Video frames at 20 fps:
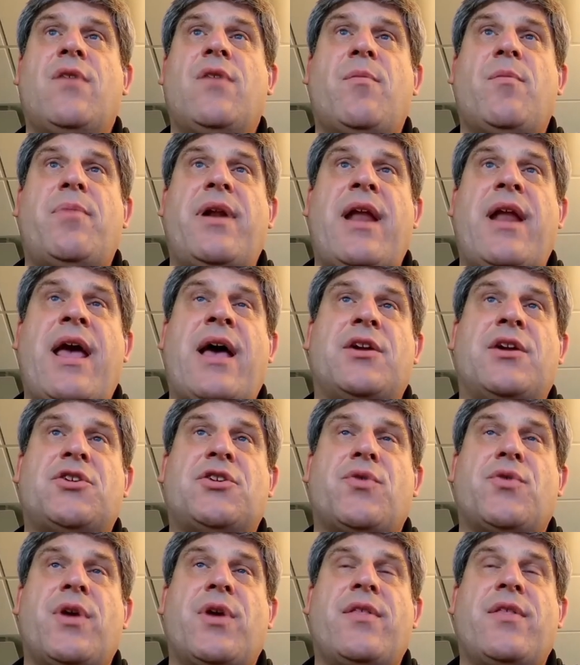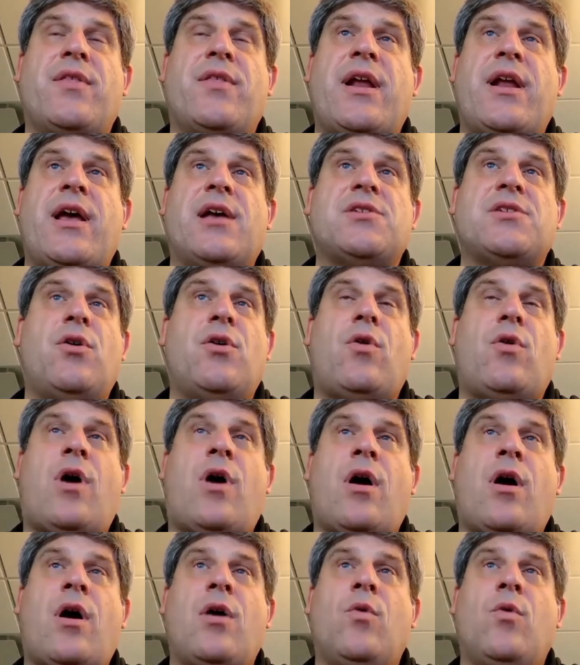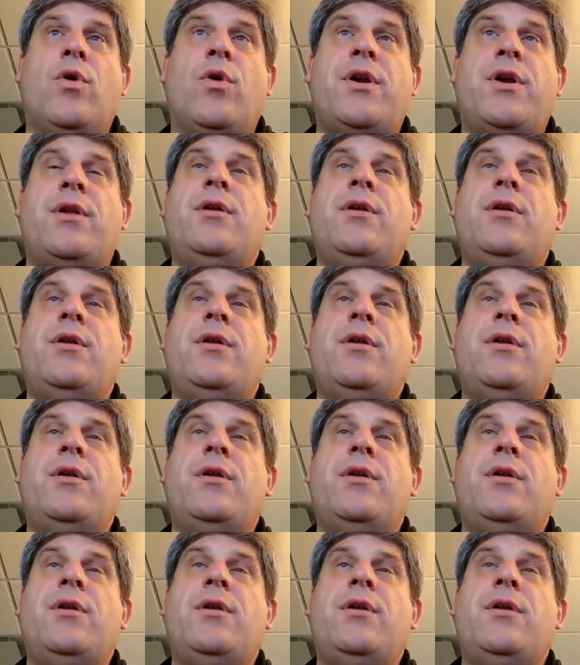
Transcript: of a banana tree that has no heartwood.